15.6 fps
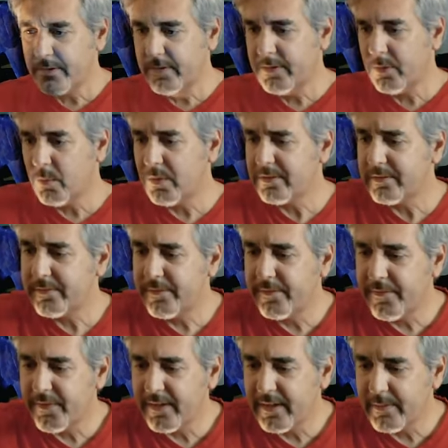the wonderful
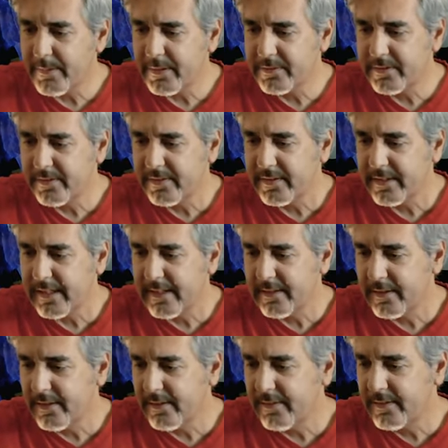thing about this light
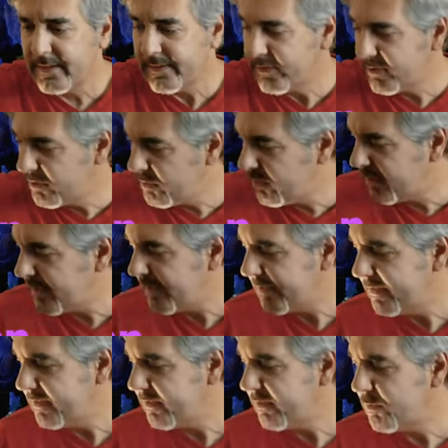is that you
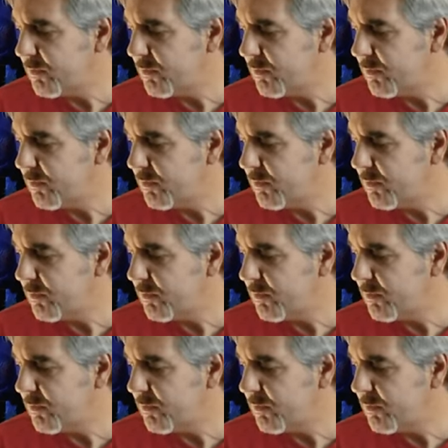can